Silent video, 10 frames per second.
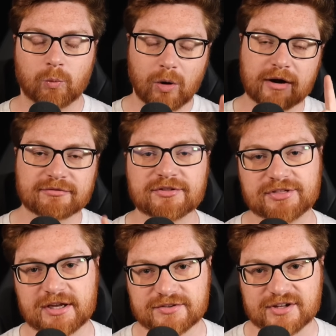One of the
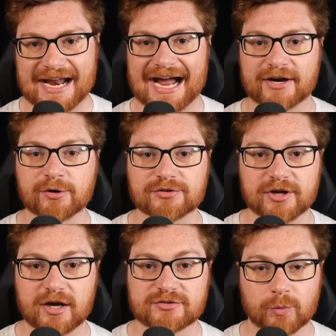things that a hacker
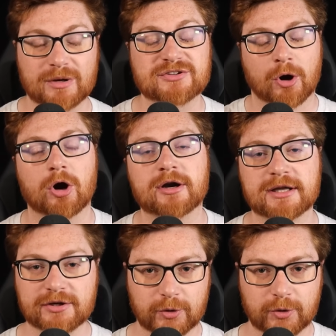does when targeting a new